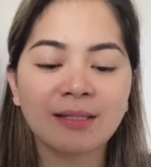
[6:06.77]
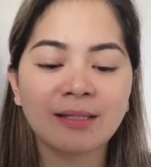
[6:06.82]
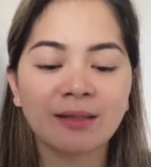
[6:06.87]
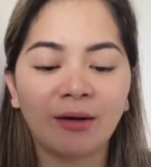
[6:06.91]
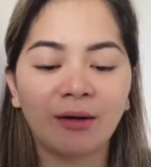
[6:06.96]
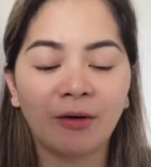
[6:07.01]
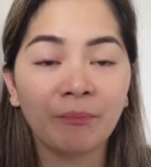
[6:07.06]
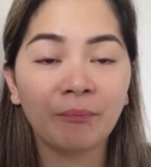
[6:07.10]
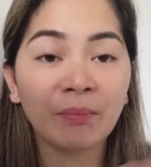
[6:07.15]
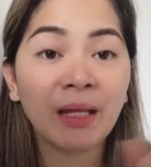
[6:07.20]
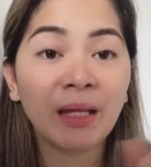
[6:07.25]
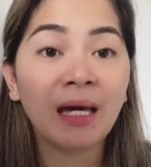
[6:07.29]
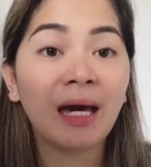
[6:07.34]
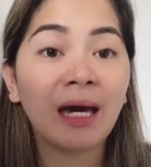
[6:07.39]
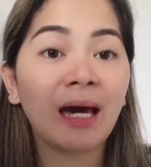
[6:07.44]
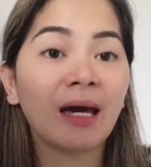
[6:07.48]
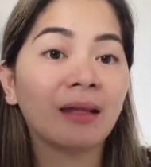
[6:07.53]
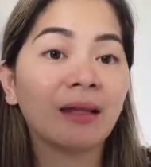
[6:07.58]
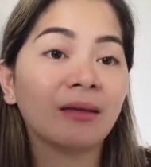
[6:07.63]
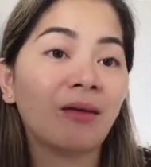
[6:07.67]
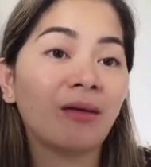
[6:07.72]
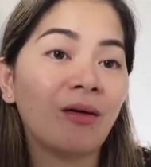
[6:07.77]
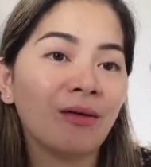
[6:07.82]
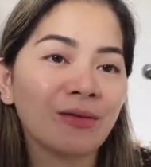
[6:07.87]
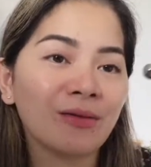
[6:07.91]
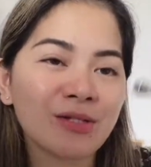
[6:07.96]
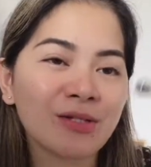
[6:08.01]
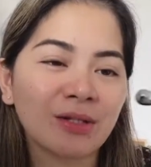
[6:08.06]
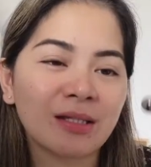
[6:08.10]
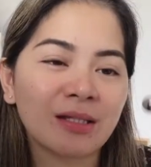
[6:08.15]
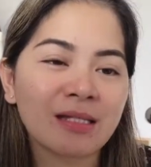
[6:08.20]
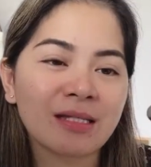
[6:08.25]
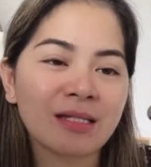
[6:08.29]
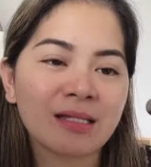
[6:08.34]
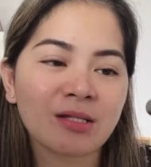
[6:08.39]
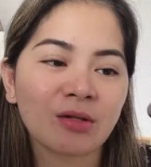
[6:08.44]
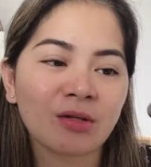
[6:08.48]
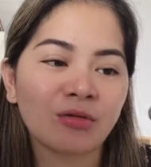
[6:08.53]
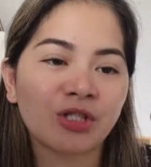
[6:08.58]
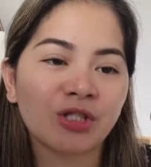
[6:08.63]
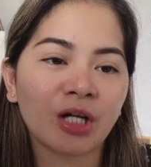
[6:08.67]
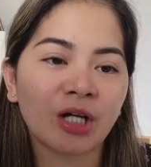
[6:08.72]
So, and also this is
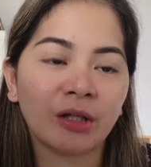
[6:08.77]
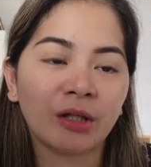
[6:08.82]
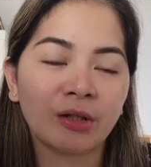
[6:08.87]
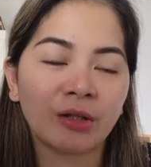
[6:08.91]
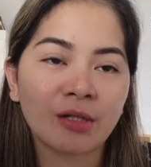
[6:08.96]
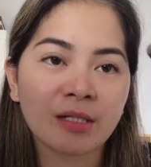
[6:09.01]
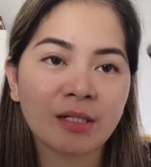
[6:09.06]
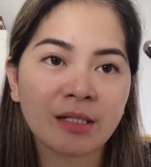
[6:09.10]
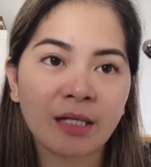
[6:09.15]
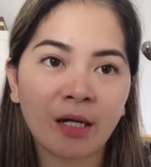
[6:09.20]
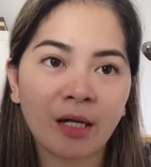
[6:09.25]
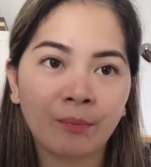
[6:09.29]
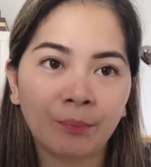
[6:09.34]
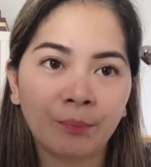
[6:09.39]
so generous.